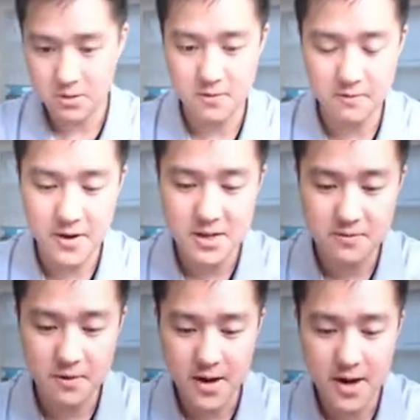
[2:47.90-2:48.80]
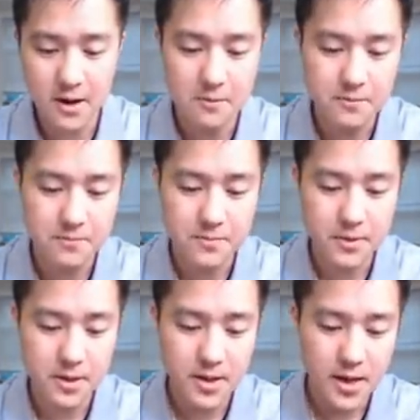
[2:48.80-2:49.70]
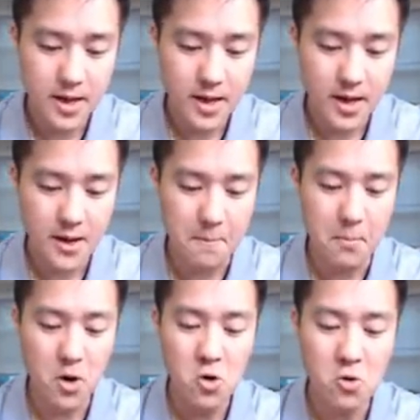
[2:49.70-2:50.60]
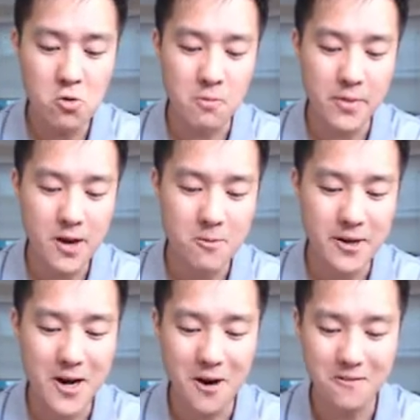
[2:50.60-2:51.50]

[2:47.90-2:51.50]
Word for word: suffice for now. And boom, there we go.